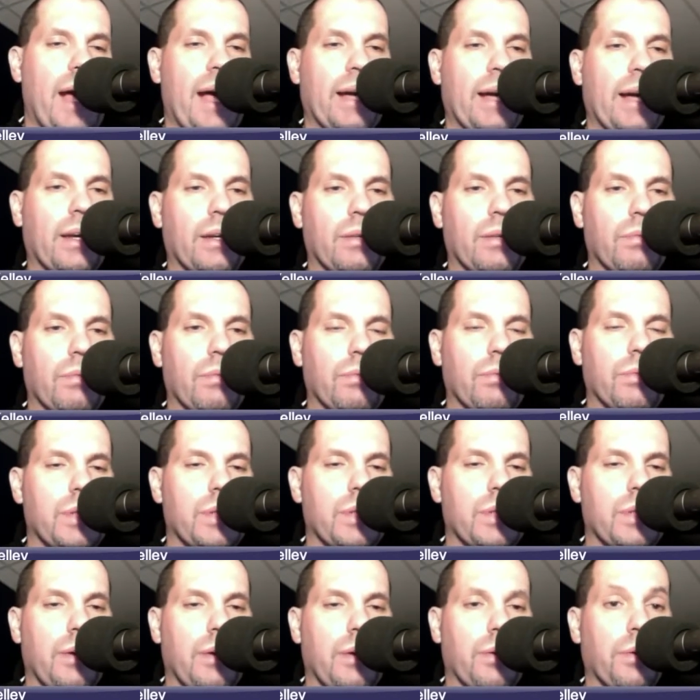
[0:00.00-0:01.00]
and was
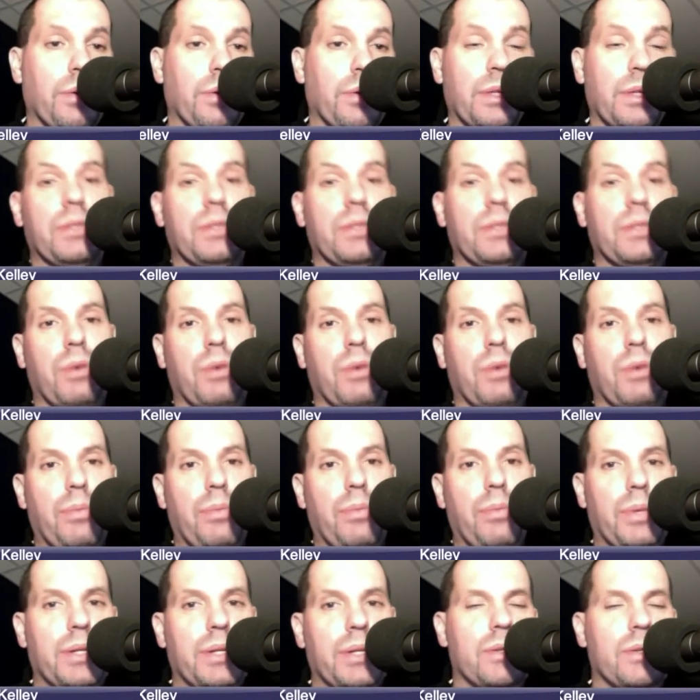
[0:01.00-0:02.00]
on Earth as the Prime
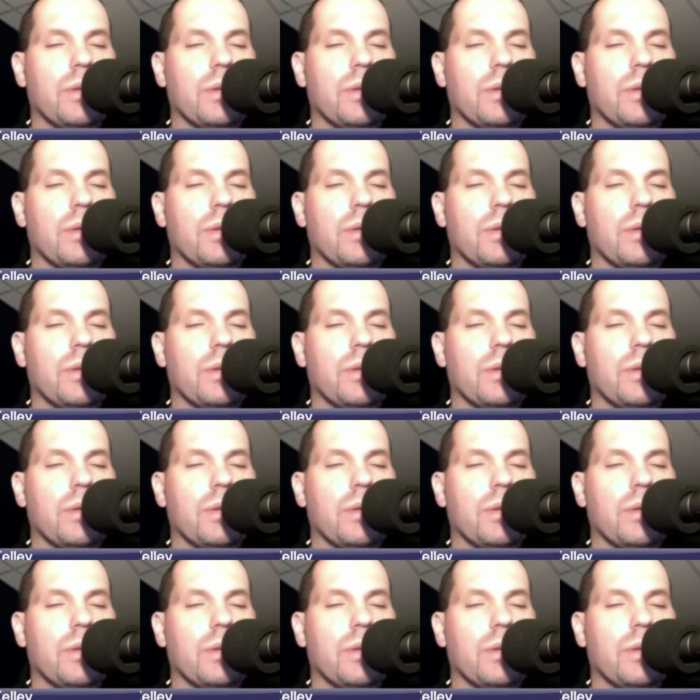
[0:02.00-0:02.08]
Minister.